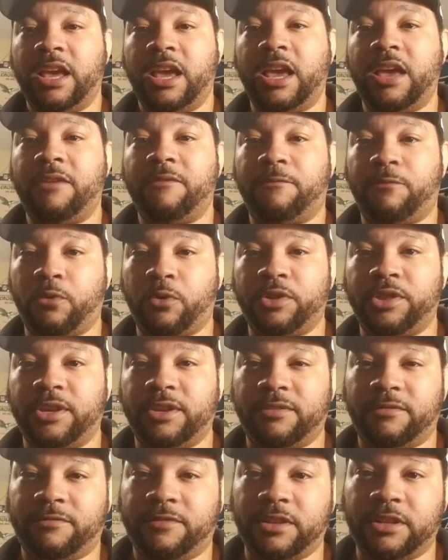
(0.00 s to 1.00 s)
and for
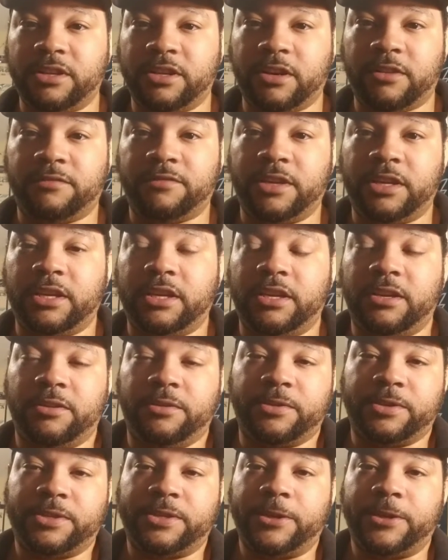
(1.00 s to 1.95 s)
the Philadelphia Eagles.